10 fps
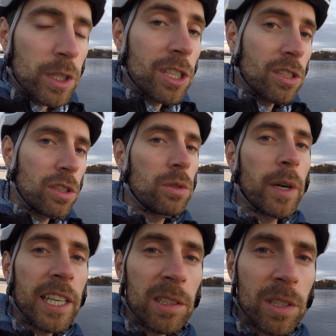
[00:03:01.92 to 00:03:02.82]
with just two
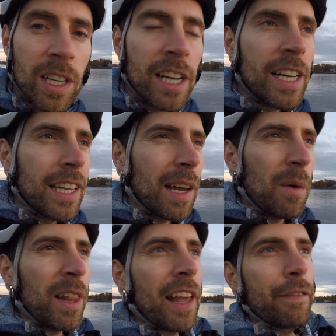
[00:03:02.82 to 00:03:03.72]
wheels, they
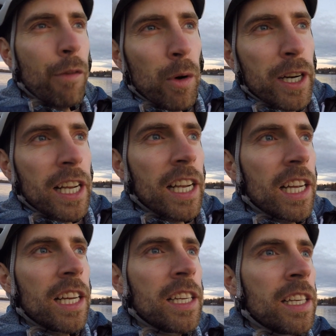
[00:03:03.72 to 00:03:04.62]
weigh like
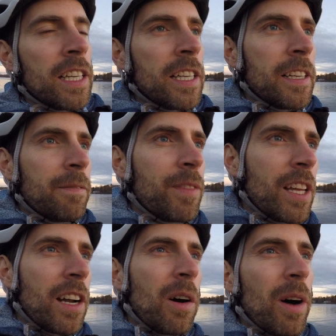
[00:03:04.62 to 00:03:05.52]
40,
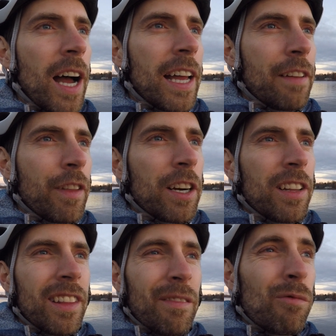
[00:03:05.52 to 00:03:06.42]
you know, uh, if
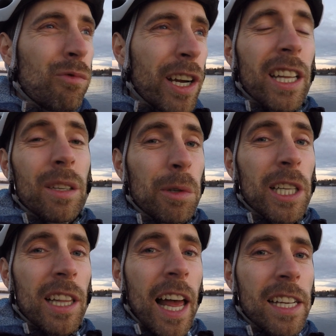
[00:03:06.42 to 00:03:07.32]
they're the really,
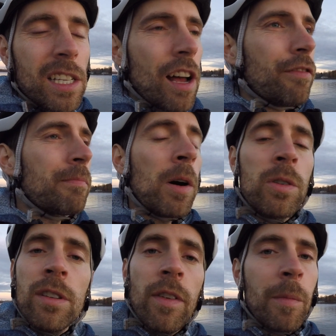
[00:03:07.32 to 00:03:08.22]
really light stuff,
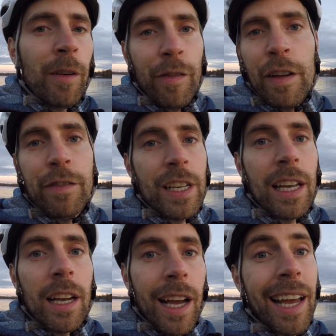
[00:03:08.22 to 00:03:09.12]
most of them are
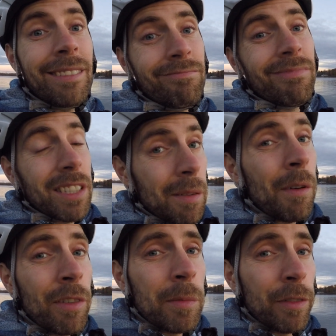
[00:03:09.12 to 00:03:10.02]
50 and
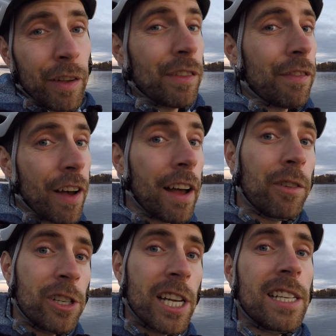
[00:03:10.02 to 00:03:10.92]
some of them are
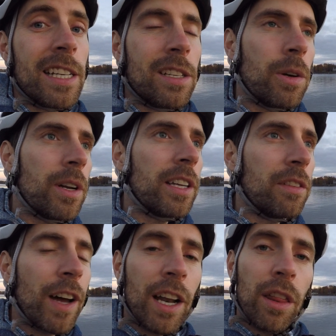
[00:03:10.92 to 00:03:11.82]
55 or 60. So to,
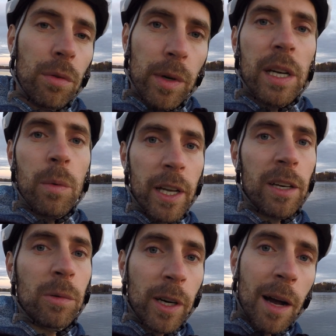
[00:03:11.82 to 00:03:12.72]
you've got a three
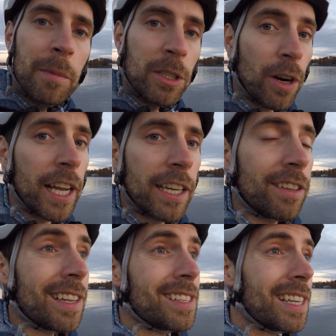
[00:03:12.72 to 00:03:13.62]
wheel recumbent trike
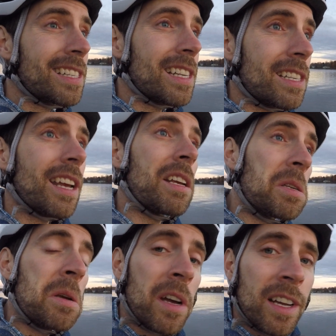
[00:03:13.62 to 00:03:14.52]
here that's 66.